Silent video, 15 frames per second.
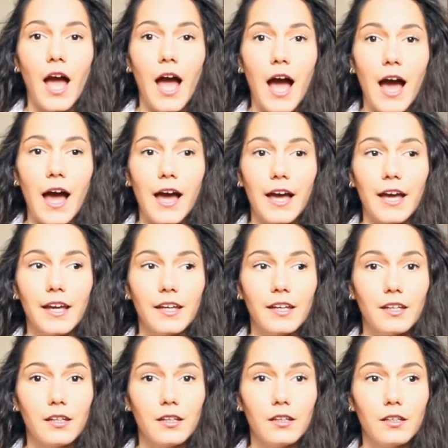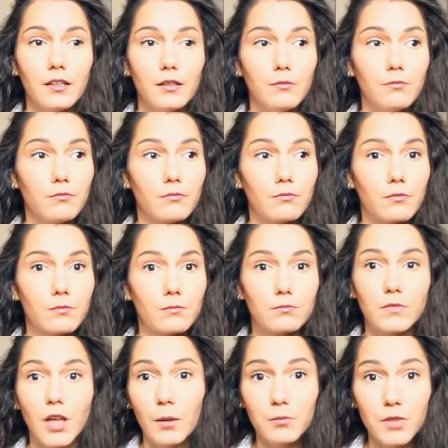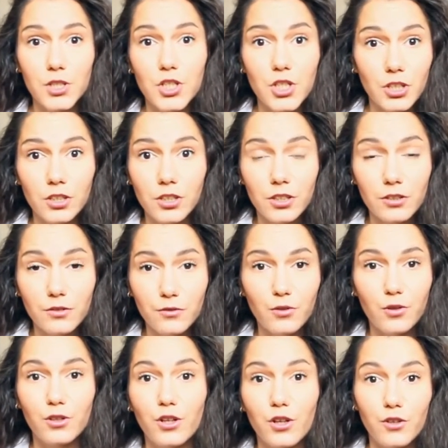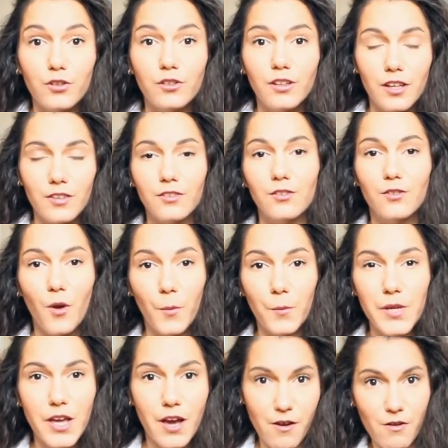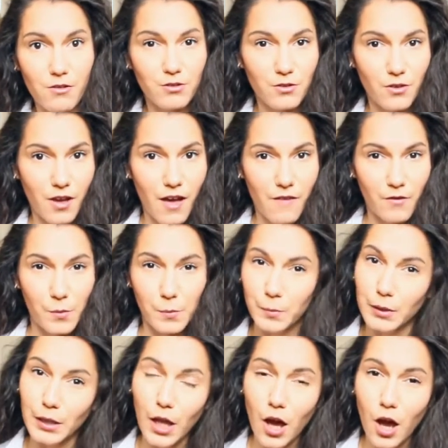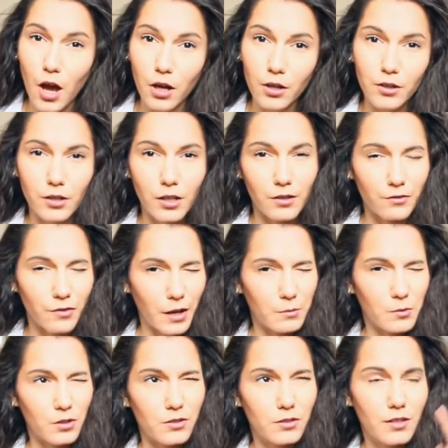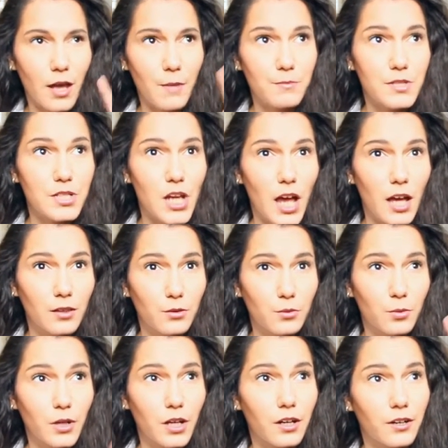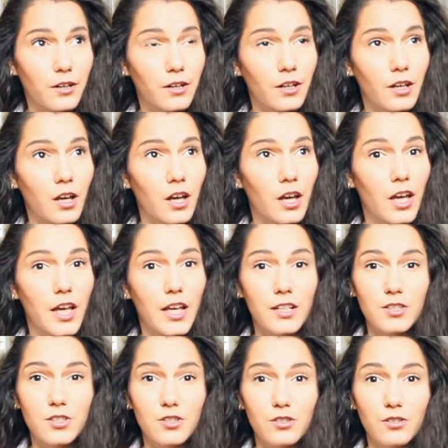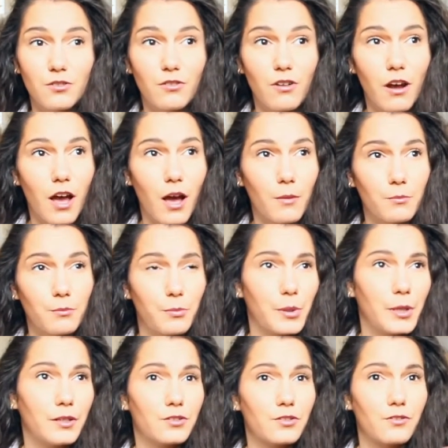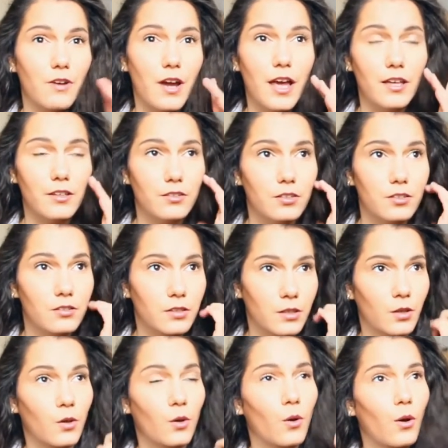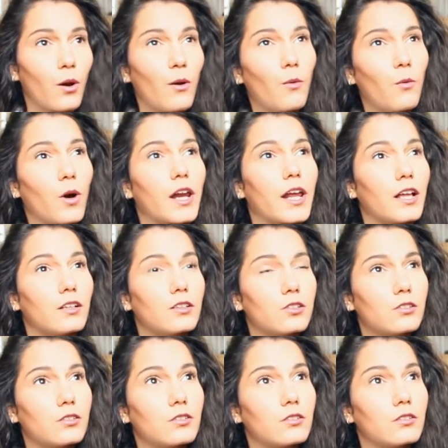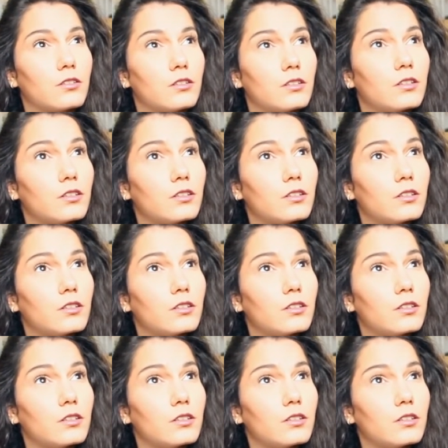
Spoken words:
I'm Damla Childer, for those who doesn't know me. I also have a blog. You can find me on Snapchat, Twitter, Instagram, Pinterest. What else?